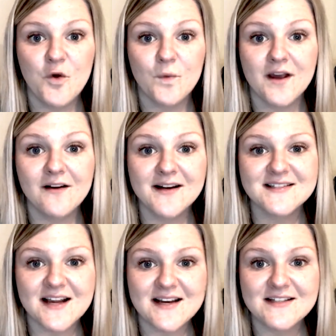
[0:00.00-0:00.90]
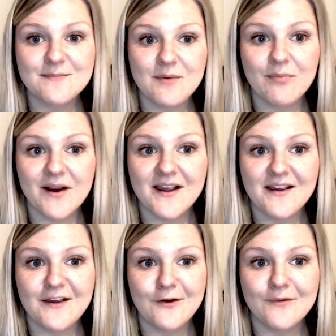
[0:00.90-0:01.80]
We are excited to be
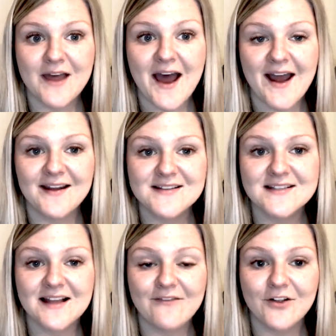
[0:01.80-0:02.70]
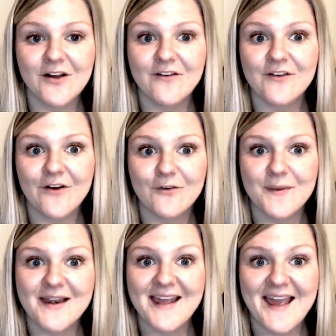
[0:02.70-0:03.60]
bringing you the highest level of
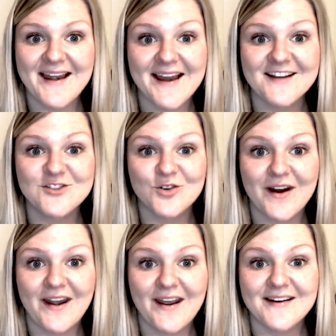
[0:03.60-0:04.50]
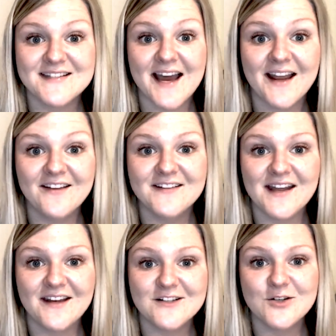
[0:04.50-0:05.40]
government canine training dialed
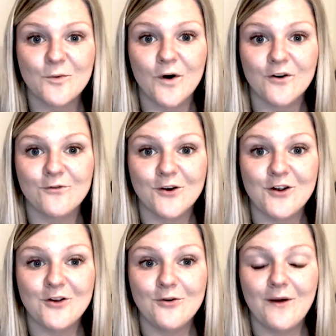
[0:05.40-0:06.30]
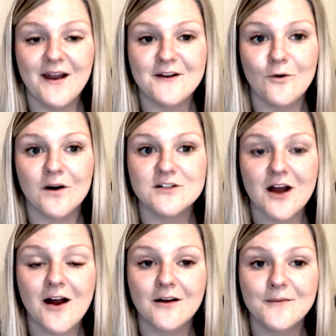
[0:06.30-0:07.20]
in to work for you and your
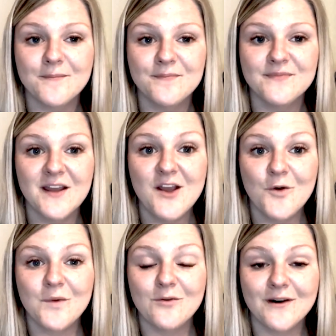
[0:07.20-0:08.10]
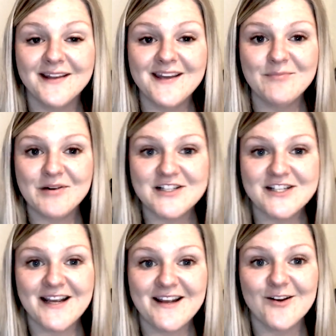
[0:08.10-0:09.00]
dog. We really
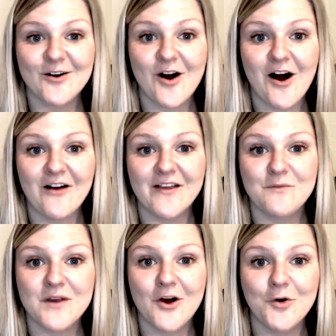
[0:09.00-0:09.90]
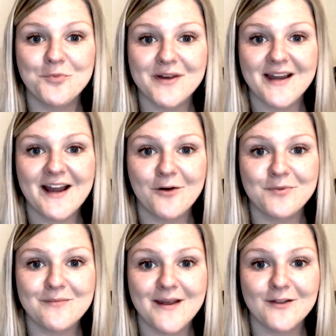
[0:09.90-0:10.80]
appreciate your call, and we hope we can
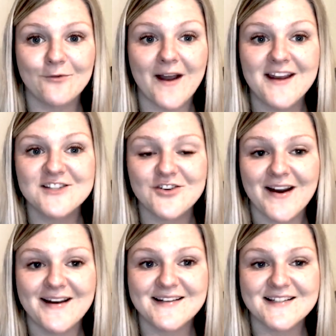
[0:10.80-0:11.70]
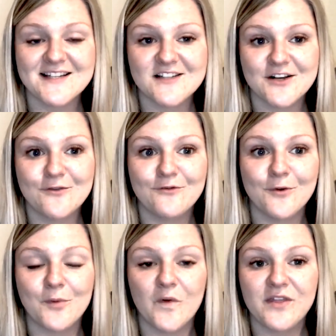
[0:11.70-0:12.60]
help you make the right training decision
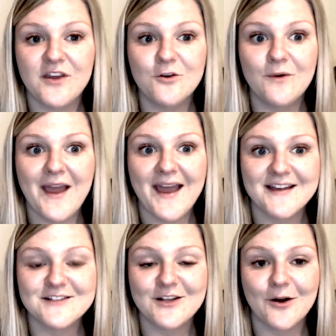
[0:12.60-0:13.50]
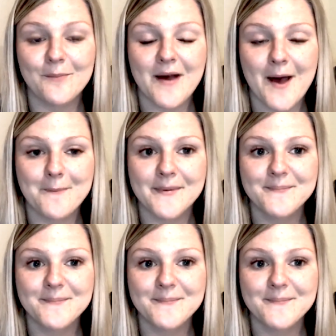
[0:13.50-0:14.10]
for both you and your pup.